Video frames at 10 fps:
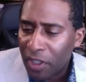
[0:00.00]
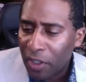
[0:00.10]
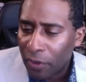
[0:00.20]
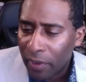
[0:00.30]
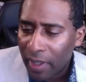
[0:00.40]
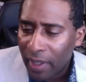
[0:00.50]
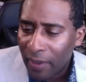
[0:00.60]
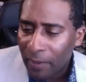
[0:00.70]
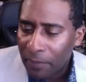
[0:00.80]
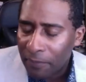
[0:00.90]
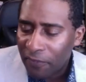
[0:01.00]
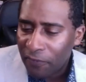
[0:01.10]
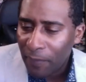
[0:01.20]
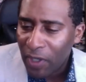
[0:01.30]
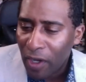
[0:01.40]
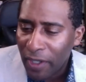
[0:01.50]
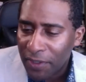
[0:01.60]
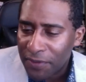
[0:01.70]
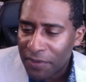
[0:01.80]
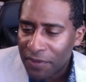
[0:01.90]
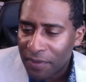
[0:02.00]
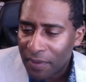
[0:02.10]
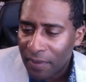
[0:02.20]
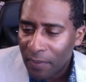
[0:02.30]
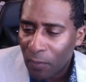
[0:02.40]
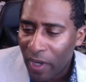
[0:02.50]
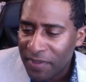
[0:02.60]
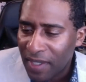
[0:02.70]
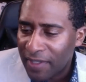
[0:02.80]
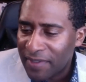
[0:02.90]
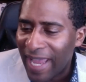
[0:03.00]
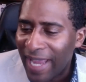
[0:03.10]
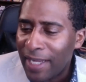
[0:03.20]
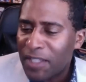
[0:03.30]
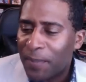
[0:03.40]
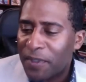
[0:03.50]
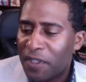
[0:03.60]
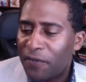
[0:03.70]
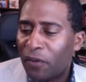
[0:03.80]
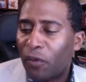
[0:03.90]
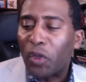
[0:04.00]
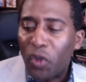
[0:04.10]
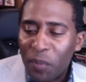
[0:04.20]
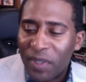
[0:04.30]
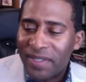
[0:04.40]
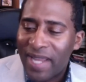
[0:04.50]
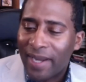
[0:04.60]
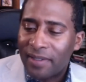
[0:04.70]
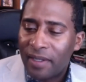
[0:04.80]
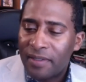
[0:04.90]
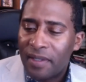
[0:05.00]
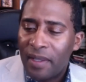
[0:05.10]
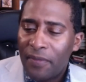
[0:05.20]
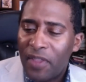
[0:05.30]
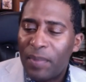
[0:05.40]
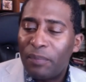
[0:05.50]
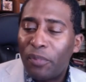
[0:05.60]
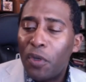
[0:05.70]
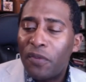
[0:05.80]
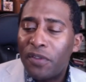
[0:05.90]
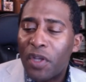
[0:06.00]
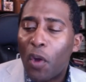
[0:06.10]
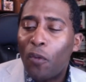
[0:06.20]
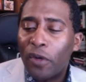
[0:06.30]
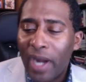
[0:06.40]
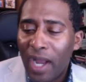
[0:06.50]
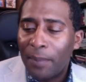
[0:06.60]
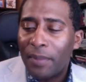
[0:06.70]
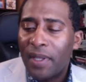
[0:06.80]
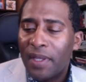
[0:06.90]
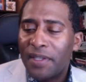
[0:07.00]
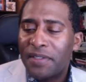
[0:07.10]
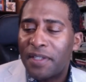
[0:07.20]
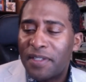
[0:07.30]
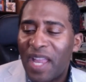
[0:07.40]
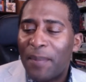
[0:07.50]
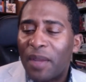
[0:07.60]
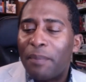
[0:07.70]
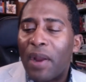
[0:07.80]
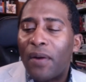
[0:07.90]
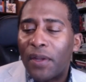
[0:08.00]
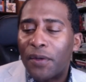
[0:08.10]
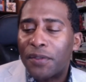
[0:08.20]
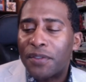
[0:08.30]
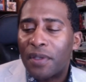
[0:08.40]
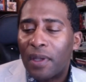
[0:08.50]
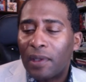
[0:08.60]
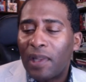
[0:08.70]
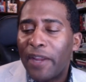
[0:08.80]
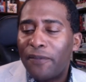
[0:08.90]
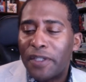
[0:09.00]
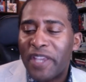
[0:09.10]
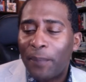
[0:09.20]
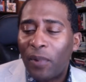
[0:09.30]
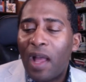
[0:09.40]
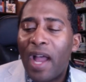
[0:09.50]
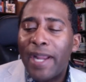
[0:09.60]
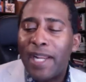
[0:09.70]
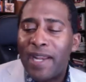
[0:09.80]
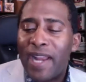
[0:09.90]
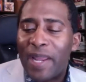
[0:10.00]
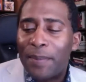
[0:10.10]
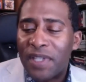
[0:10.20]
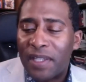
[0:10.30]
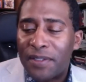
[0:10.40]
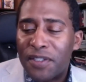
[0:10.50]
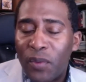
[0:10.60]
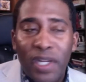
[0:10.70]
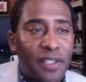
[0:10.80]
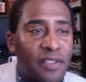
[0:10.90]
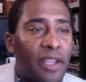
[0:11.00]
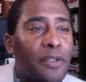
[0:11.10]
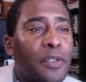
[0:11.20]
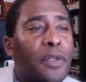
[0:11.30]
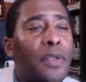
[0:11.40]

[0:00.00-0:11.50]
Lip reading: here from the audience, Wes, and it's any specific recruitment tactics that have been proven to overcome systemic barriers, like, for example, hiding names in screening stage.